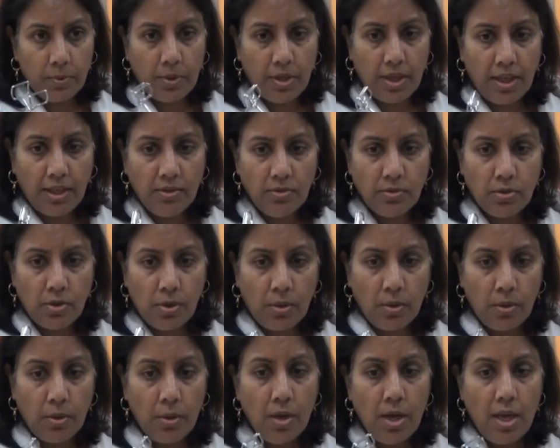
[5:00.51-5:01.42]
Okay,
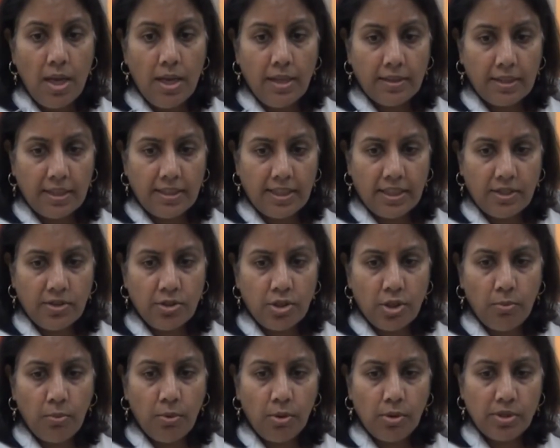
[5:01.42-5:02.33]
so the test
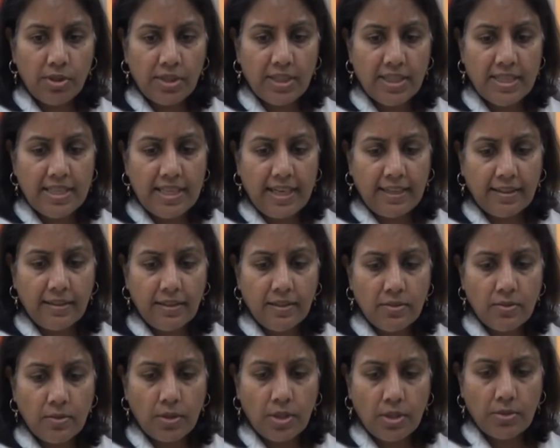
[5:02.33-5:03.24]
tube holder is like
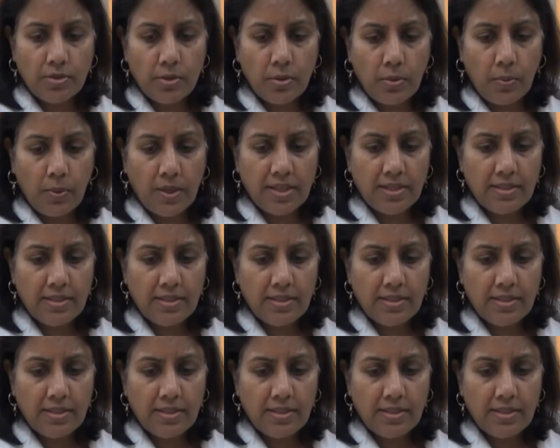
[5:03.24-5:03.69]
this, so you squeeze